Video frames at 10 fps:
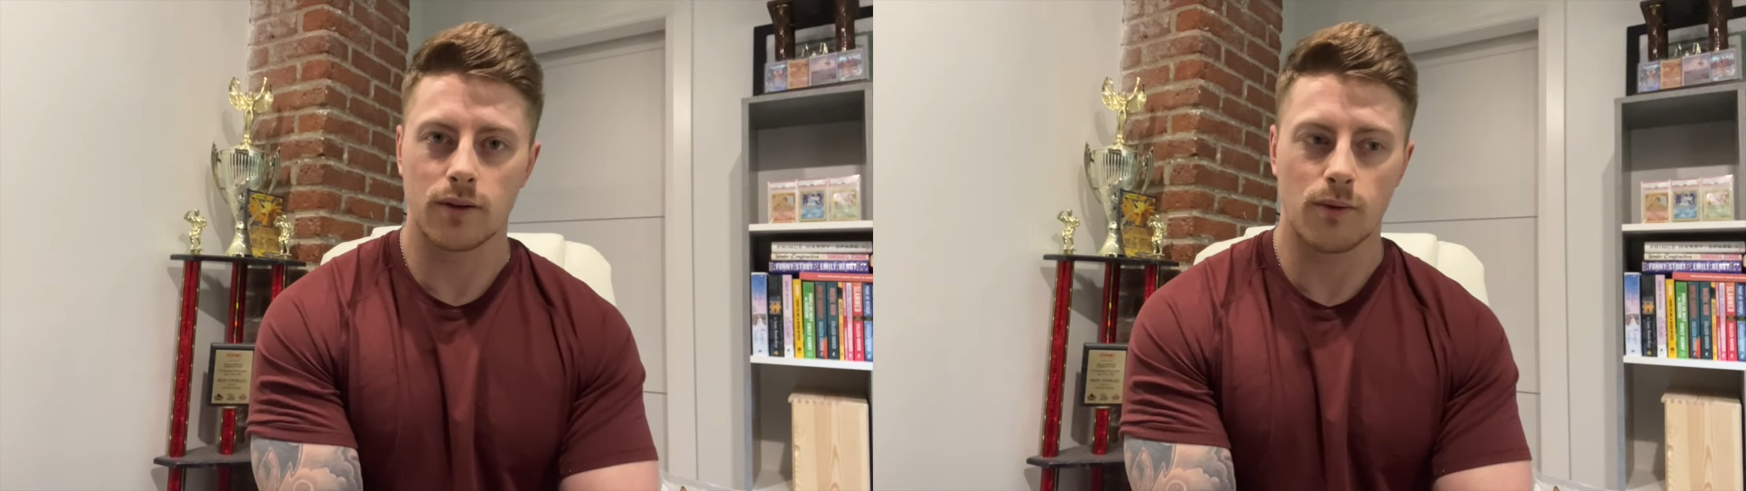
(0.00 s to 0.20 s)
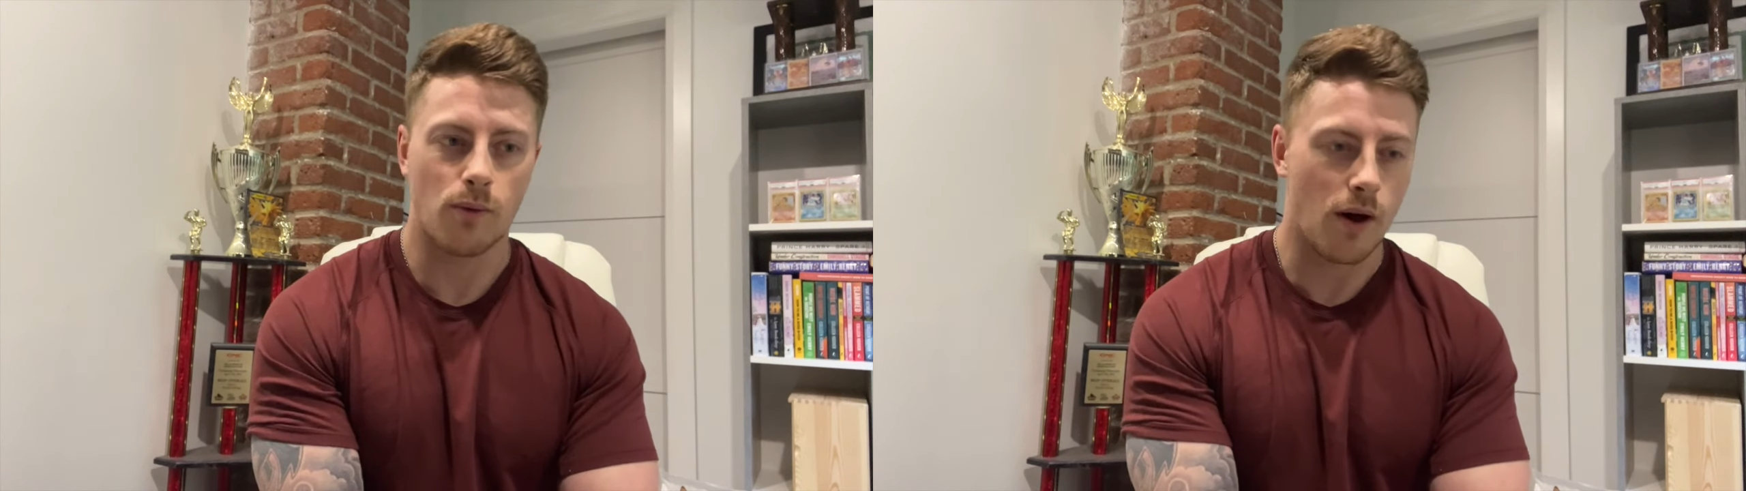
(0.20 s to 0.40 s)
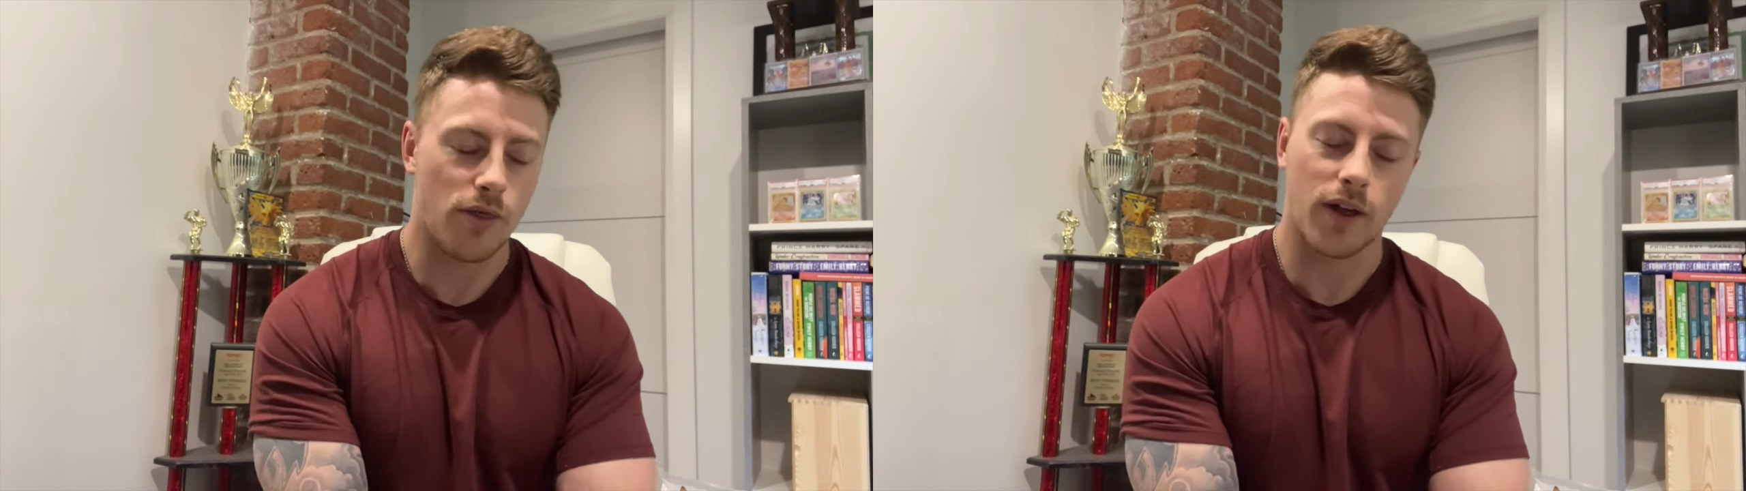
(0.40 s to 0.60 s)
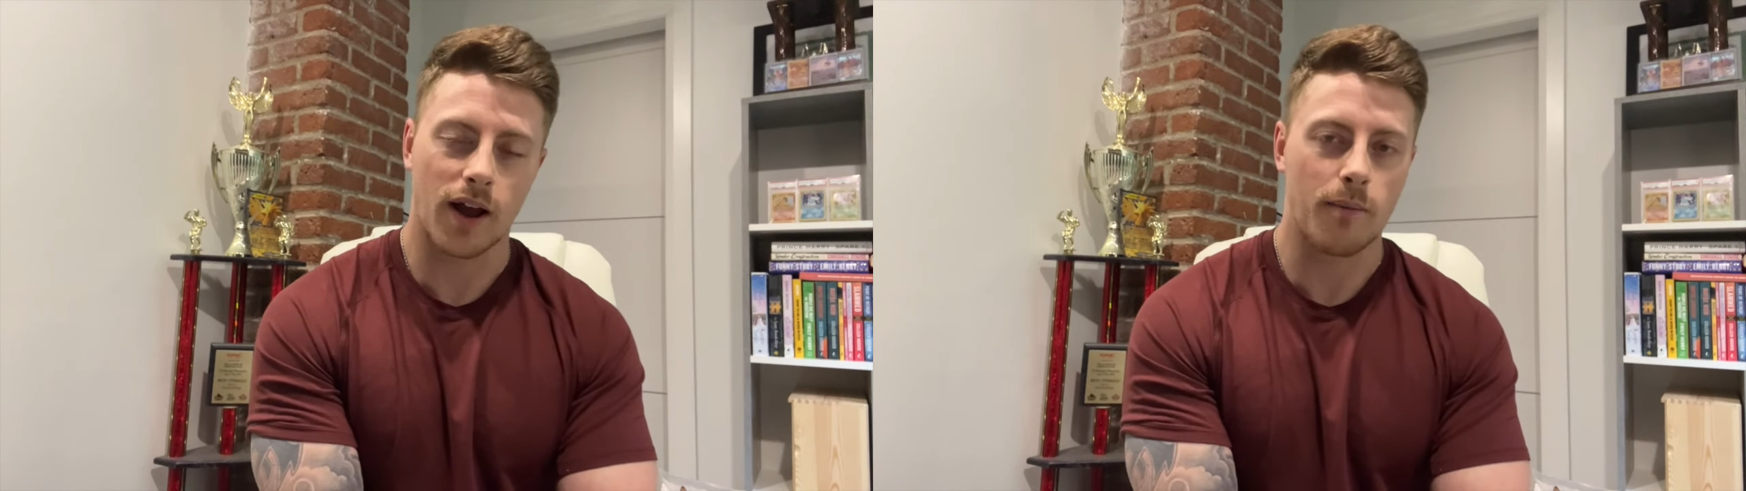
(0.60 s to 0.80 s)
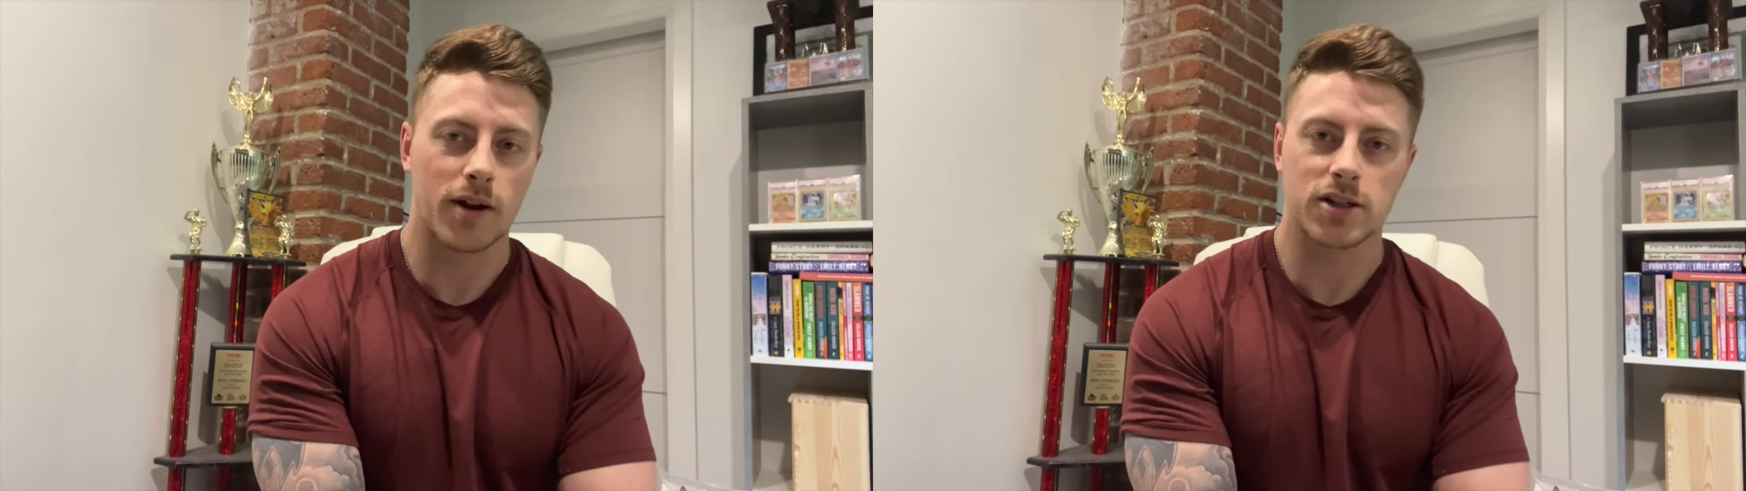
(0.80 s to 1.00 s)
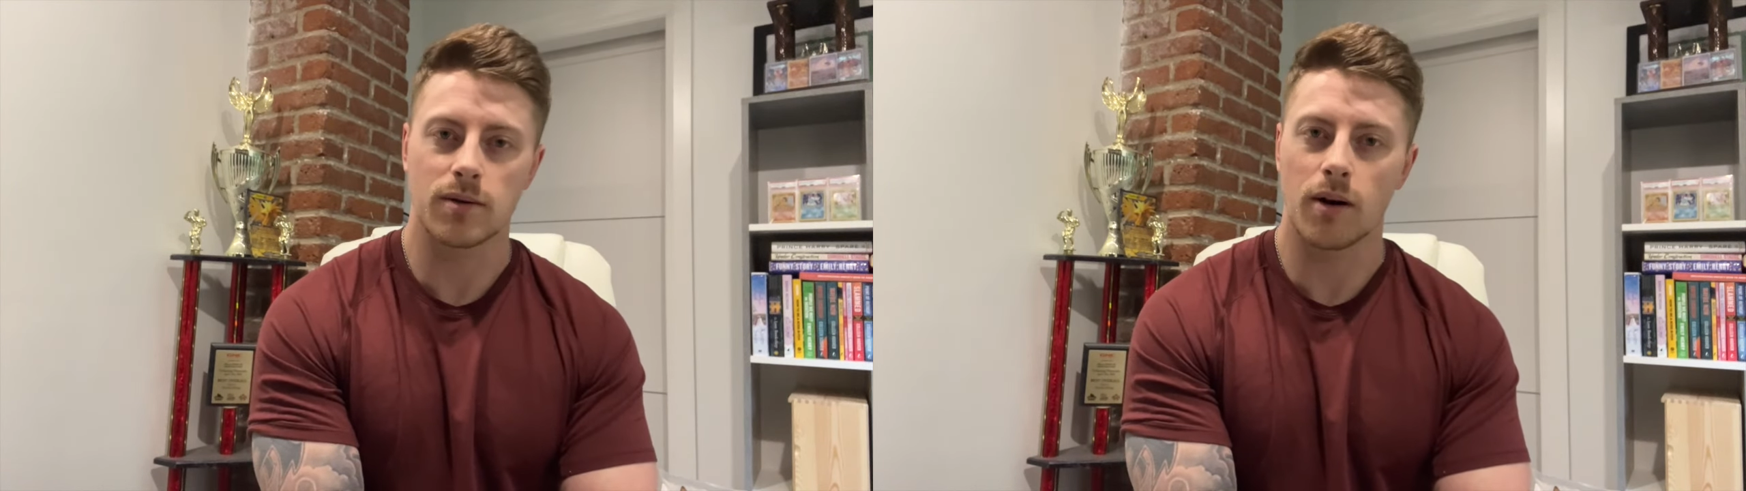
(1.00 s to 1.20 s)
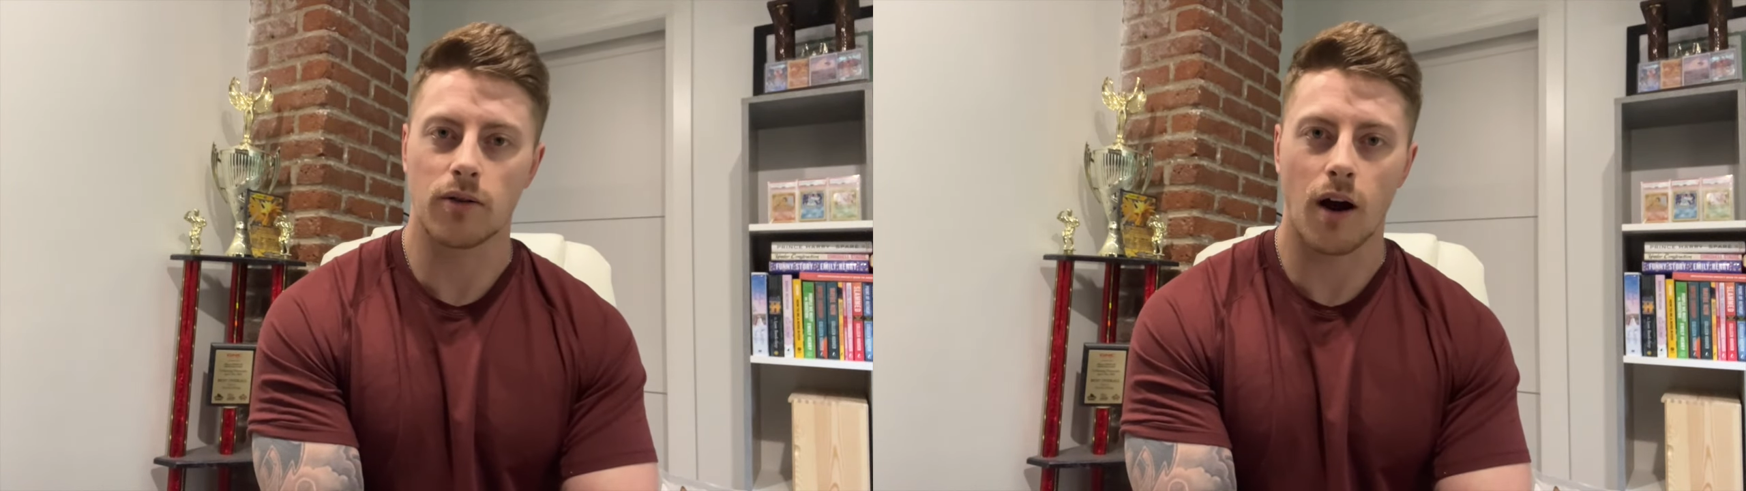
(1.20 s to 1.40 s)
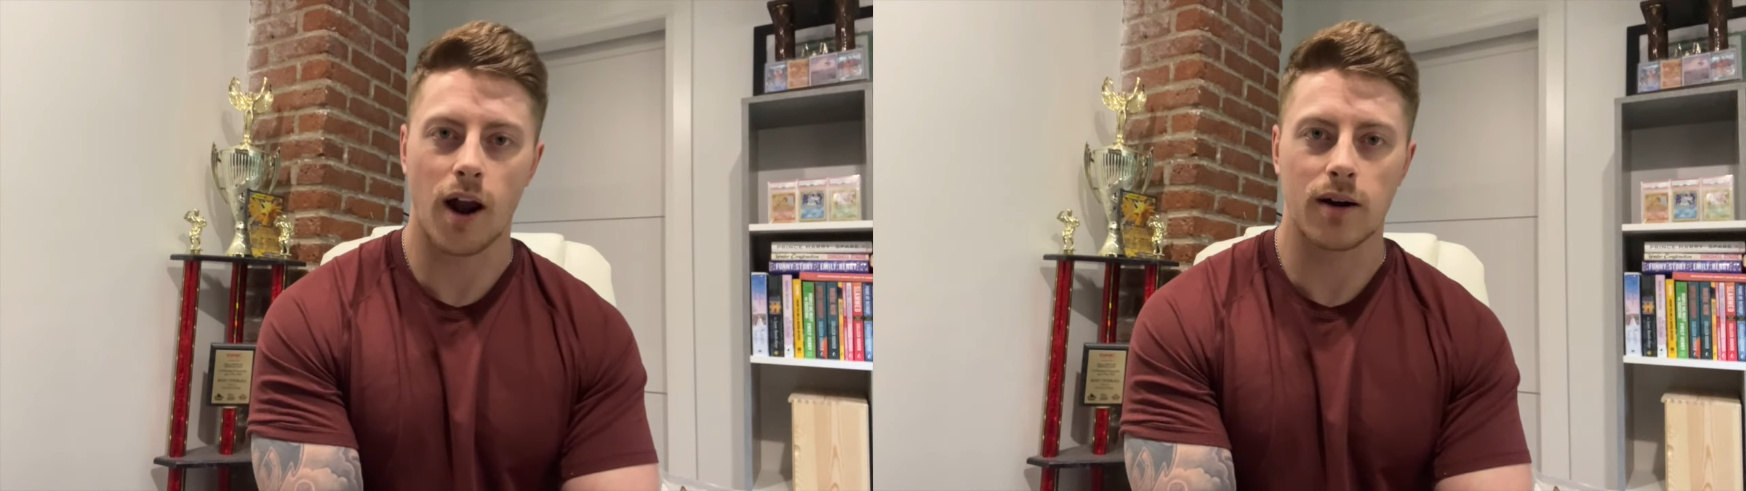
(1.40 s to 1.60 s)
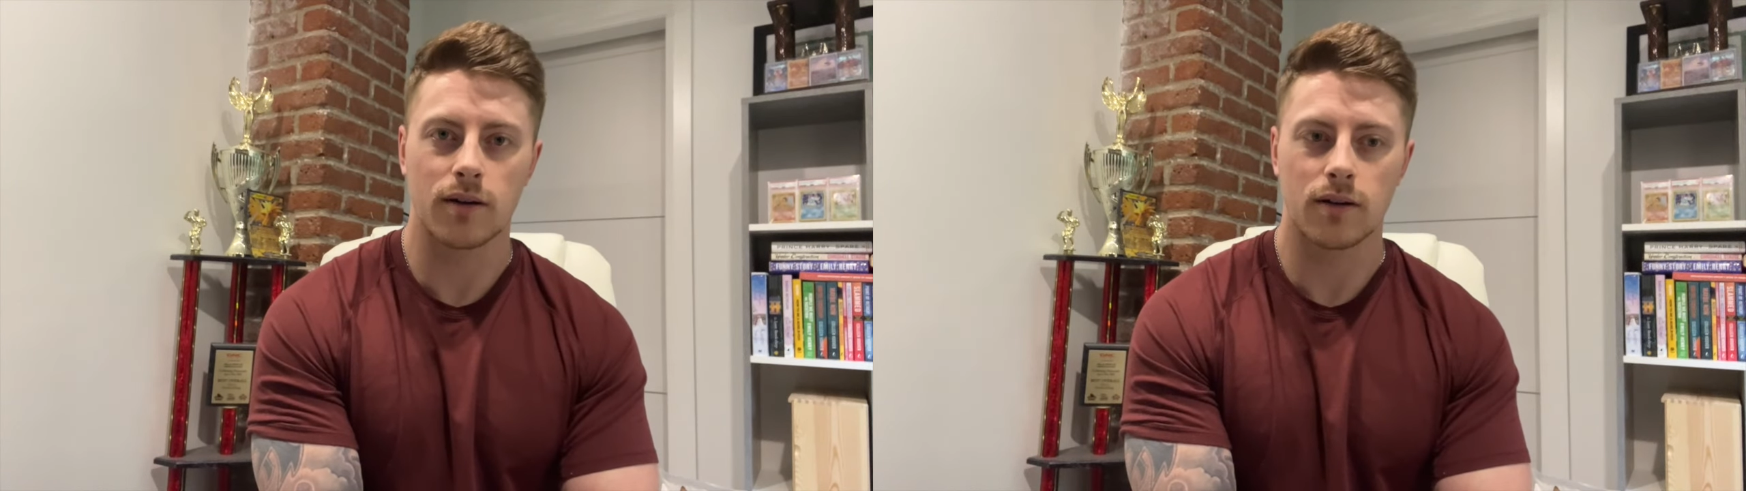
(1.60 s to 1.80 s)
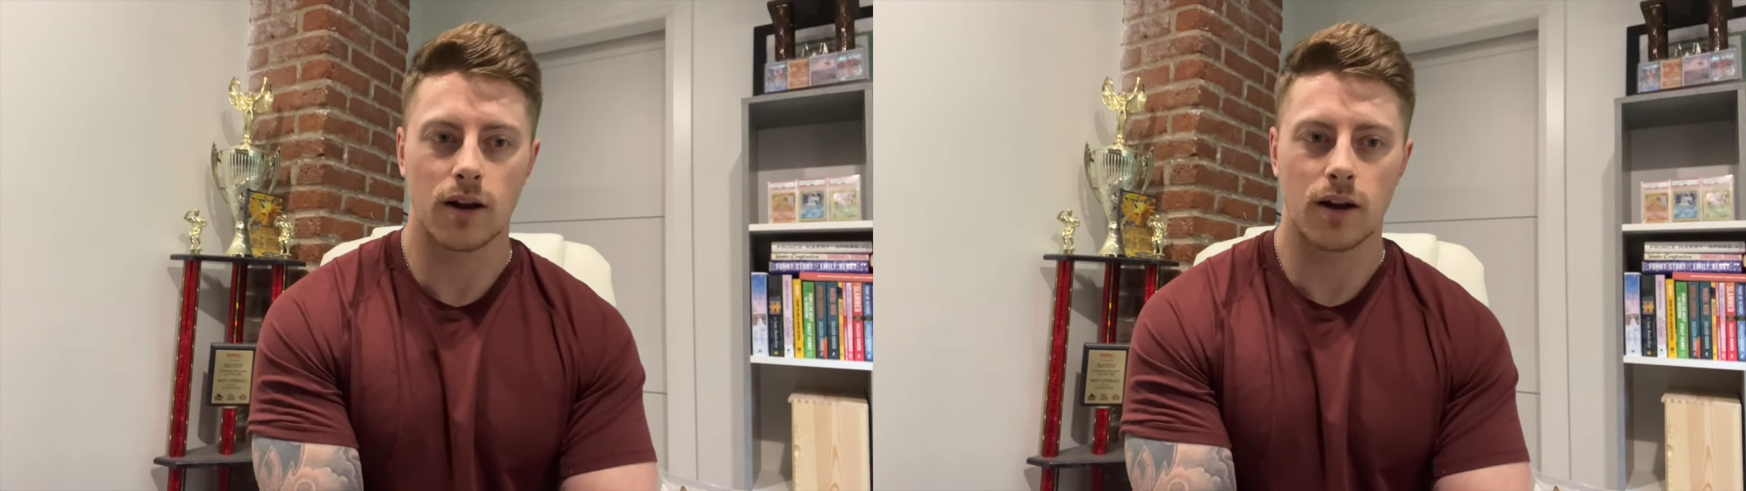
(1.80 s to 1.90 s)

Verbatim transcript: one thing i mentioned about ryan